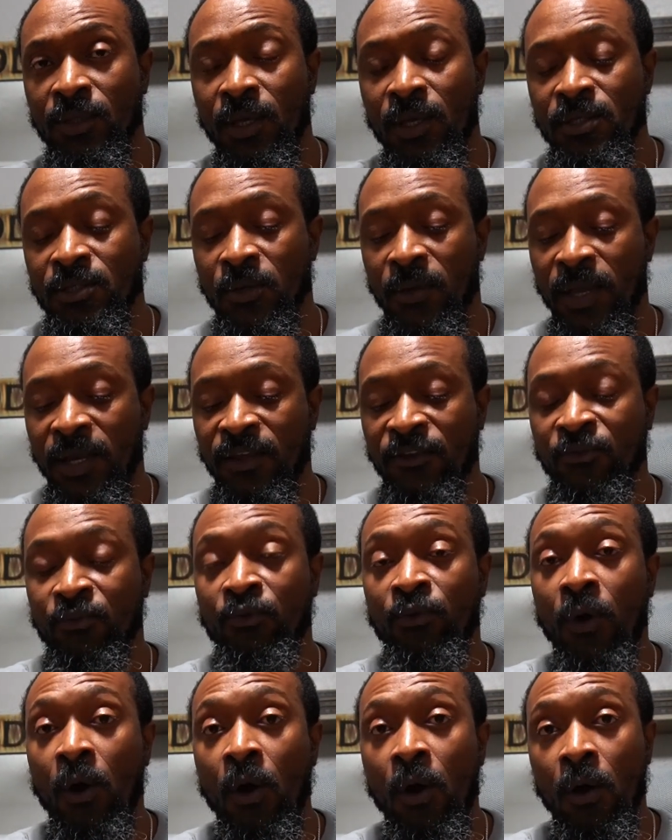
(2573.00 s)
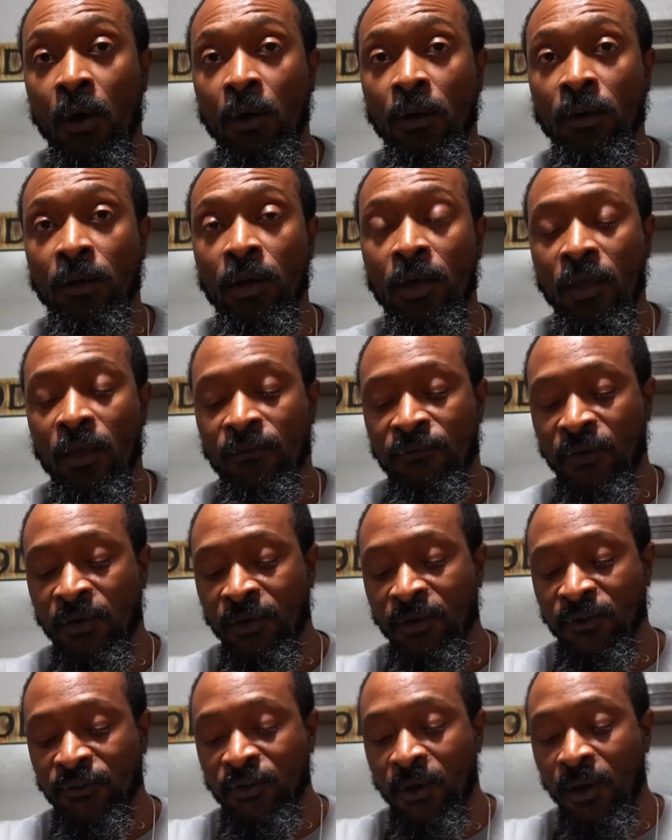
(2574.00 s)
So it is wrong for
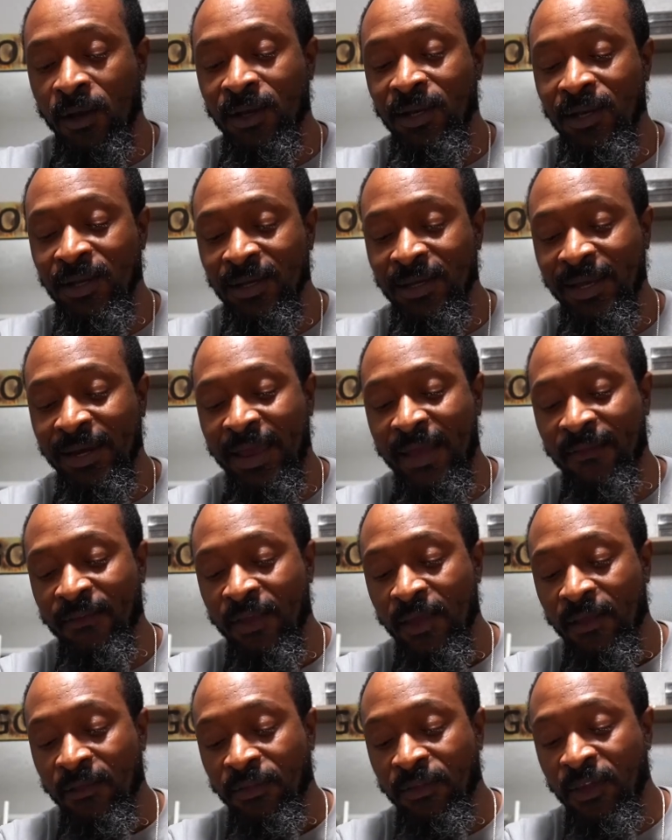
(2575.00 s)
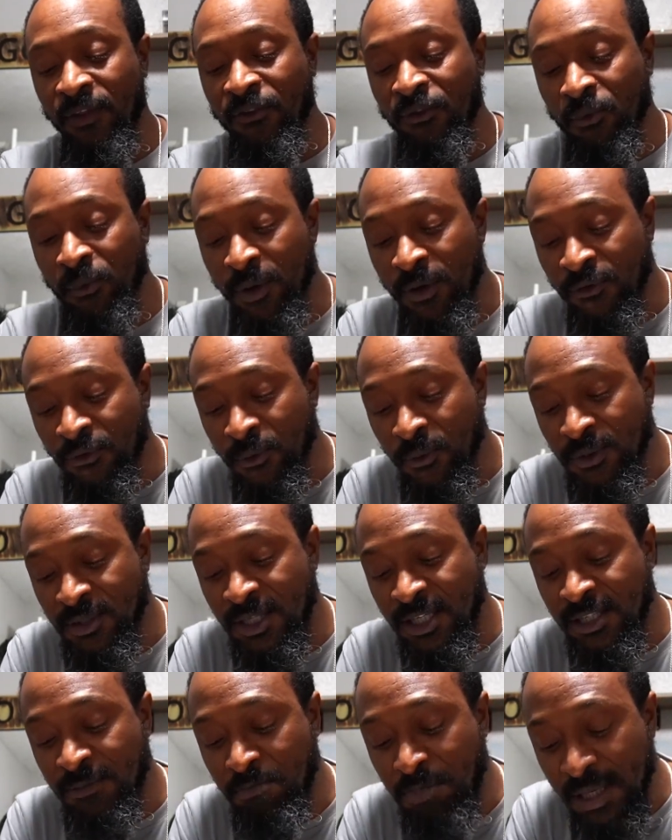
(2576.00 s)
you to start looking at these crystals,
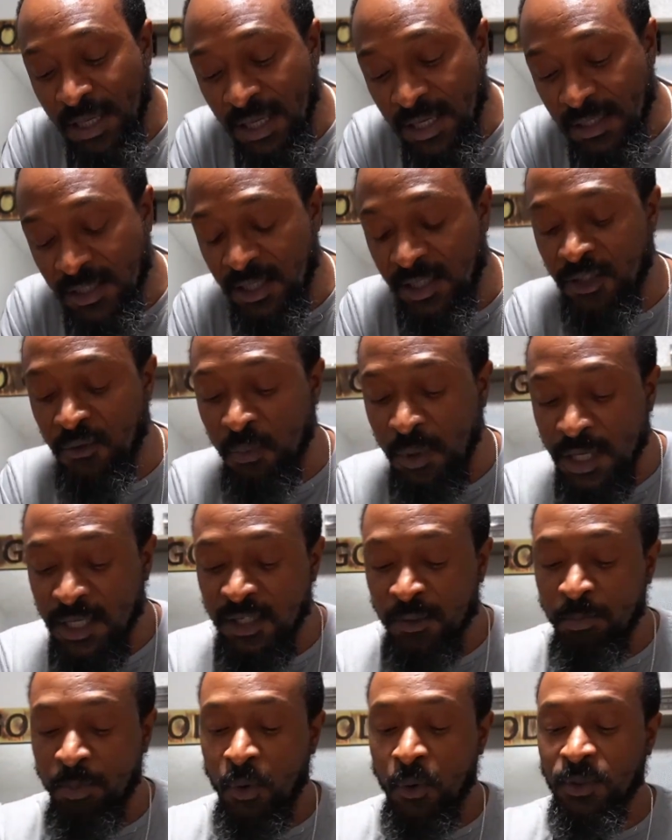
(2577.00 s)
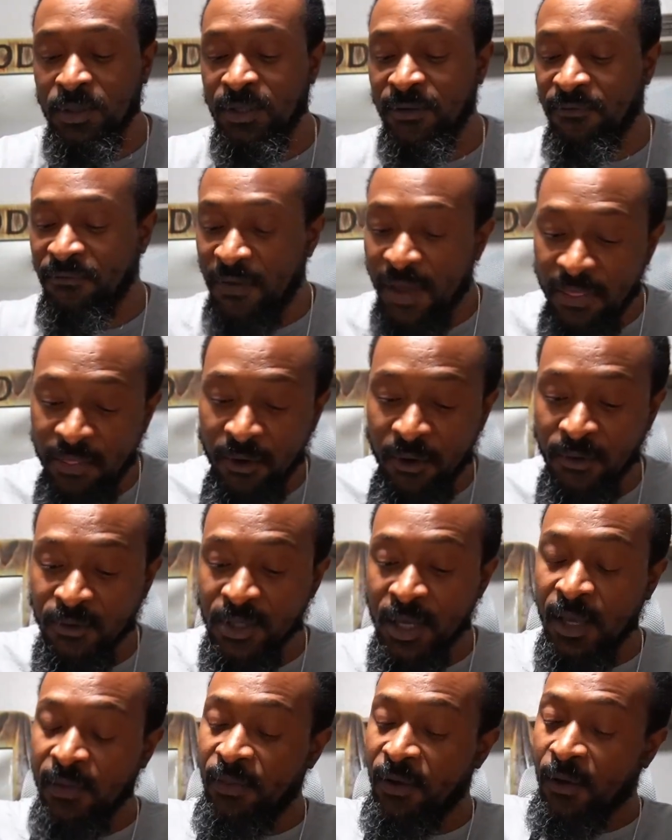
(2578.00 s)
these beads, these Ouija boards, the
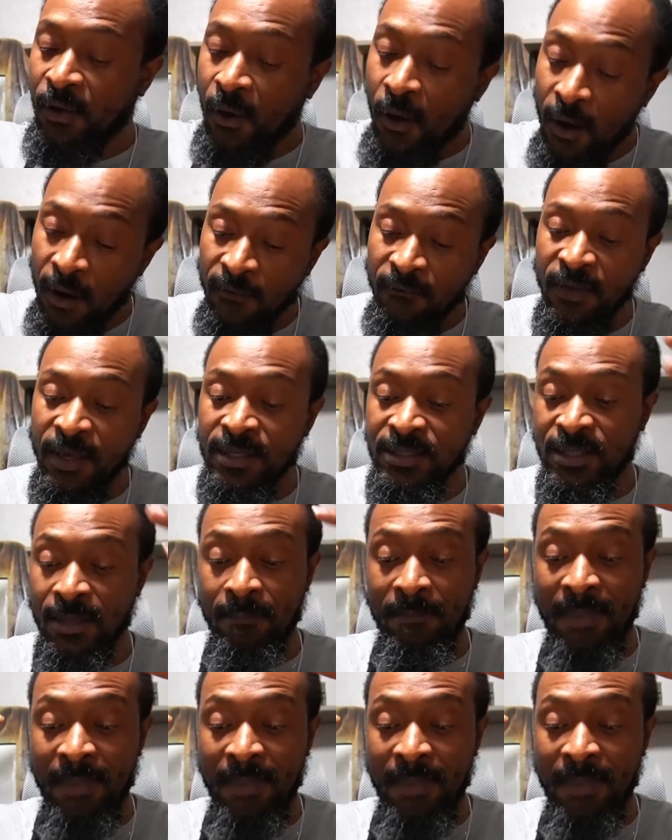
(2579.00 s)
feathers, the carvings, the